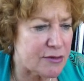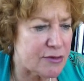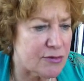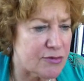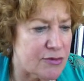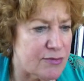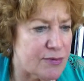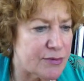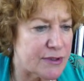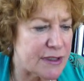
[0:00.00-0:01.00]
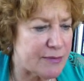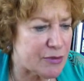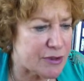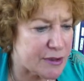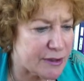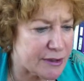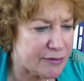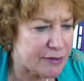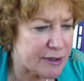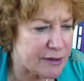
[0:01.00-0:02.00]
group, did I put it in here
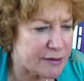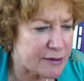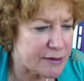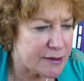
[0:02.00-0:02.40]
in the end?